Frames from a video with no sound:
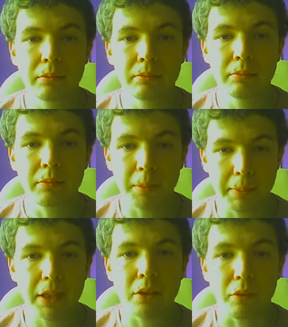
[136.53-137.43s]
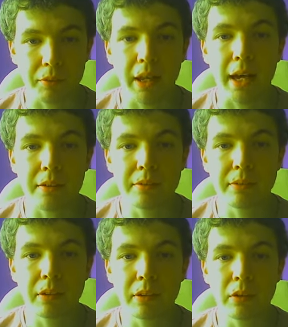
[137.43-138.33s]
the meaning of life
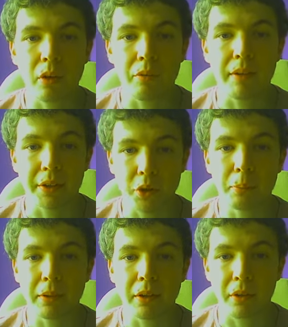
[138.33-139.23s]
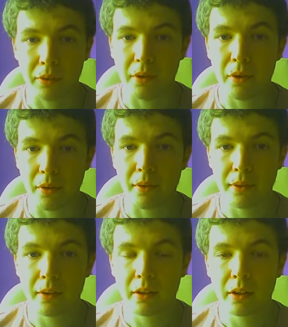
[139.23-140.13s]
of a human on earth
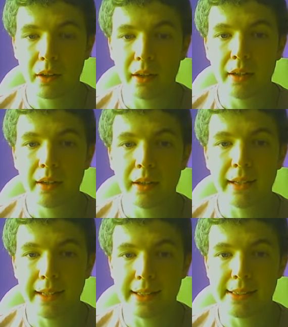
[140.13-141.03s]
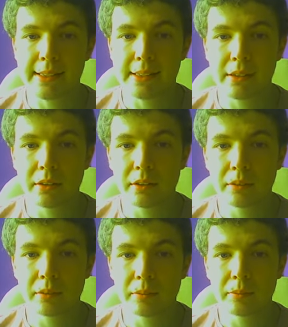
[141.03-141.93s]
is
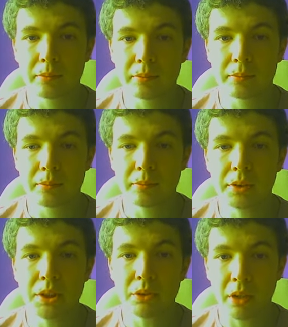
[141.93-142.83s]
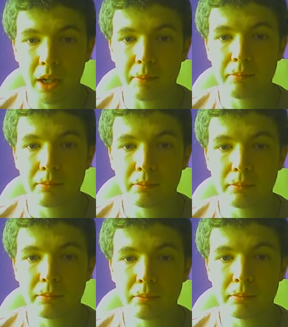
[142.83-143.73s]
to come
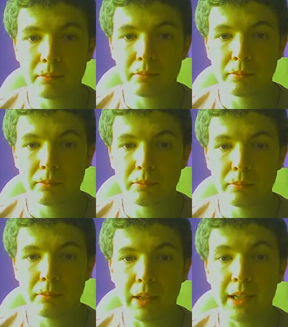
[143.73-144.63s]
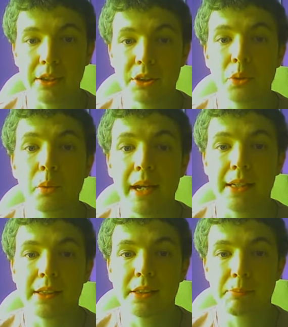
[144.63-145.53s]
and to raise
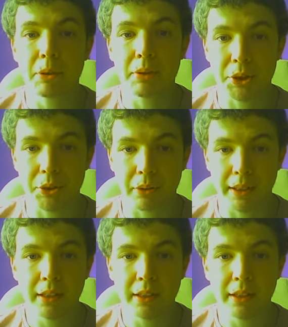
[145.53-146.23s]
spiritually,